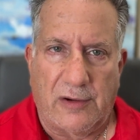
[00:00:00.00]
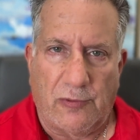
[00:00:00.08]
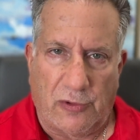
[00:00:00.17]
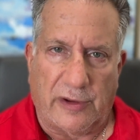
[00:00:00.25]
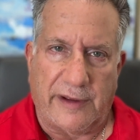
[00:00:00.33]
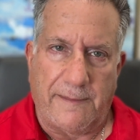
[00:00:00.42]

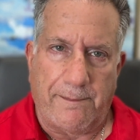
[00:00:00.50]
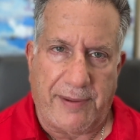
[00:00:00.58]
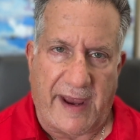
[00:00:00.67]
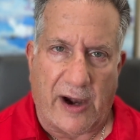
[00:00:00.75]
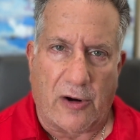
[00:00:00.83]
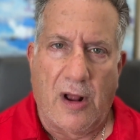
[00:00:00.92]
will
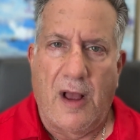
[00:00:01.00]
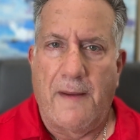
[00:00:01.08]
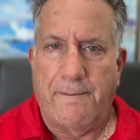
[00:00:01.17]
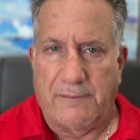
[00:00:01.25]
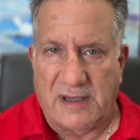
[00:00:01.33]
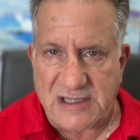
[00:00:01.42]
impair
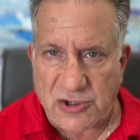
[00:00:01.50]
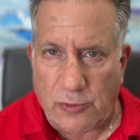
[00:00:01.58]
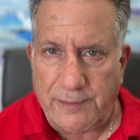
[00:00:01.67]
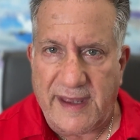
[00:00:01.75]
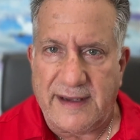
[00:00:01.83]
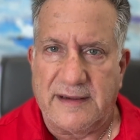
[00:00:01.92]
muscle
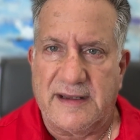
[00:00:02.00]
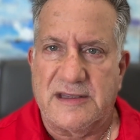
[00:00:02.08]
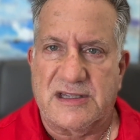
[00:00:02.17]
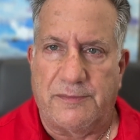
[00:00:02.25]
maintenance,